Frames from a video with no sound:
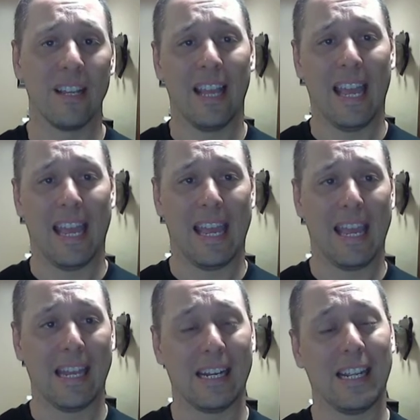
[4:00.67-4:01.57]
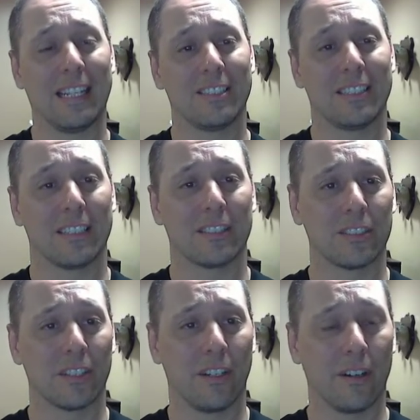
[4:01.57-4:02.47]
and it says it's
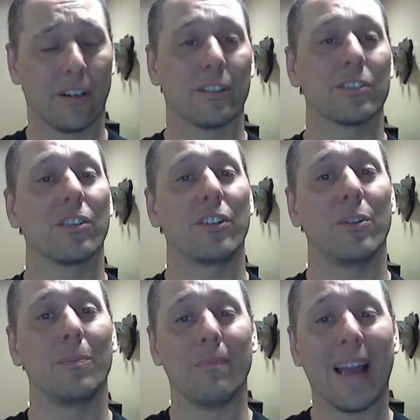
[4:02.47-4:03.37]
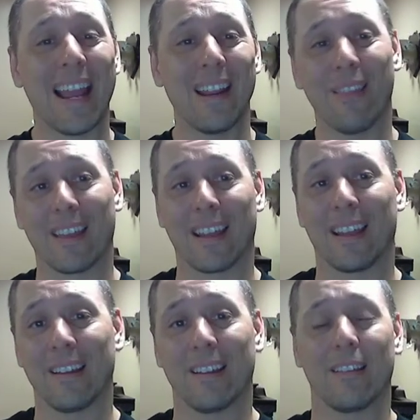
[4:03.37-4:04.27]
secure. So you may
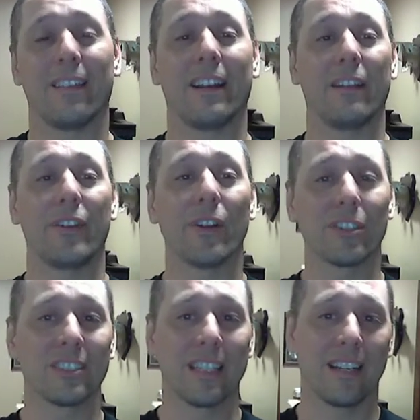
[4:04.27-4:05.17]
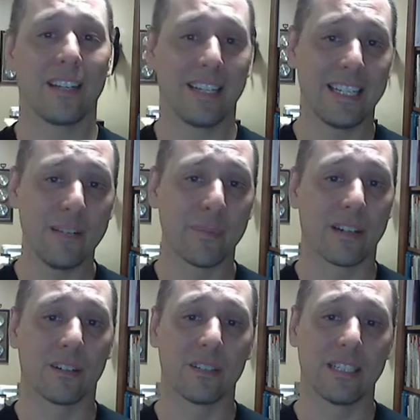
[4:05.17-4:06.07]
think that if you're sending an
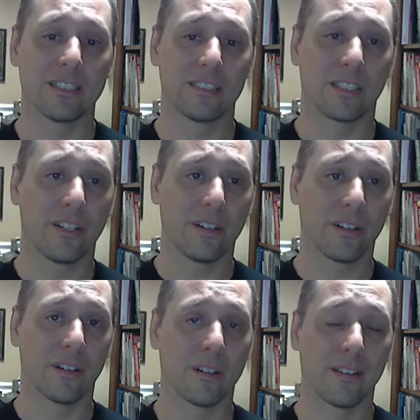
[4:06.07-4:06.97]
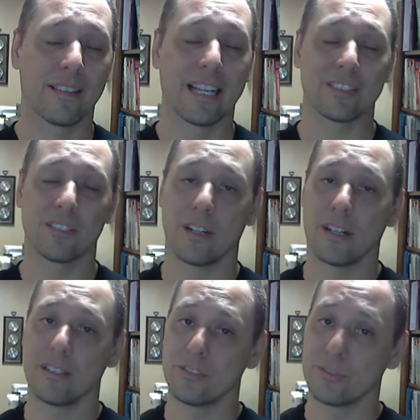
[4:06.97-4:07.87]
email, it's secure. That's
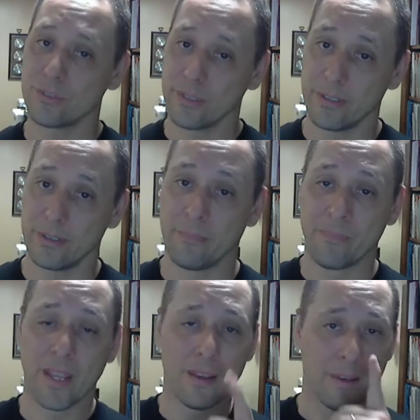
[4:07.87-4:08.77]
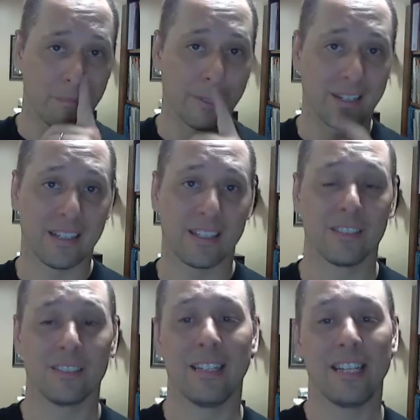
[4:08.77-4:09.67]
not true,
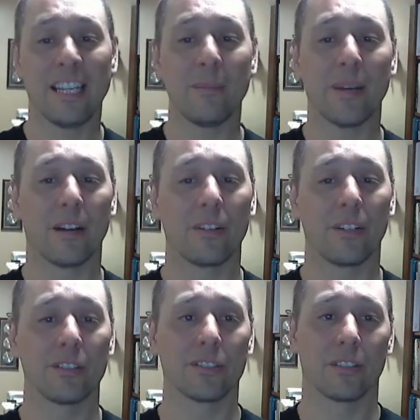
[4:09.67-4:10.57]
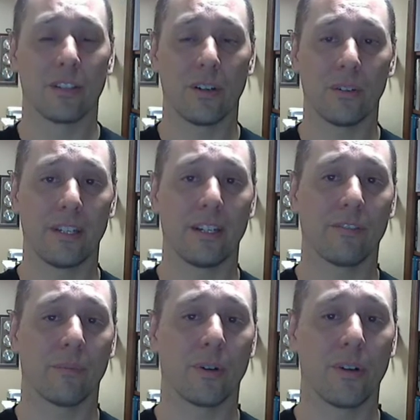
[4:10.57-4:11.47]
because email uses a totally
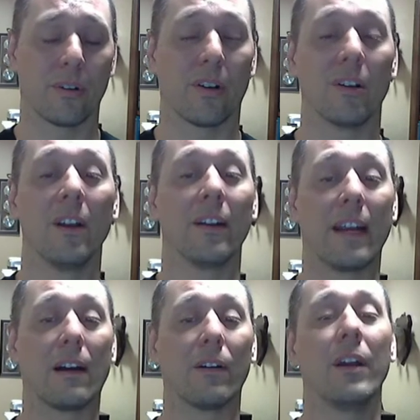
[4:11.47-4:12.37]
different protocol. Now,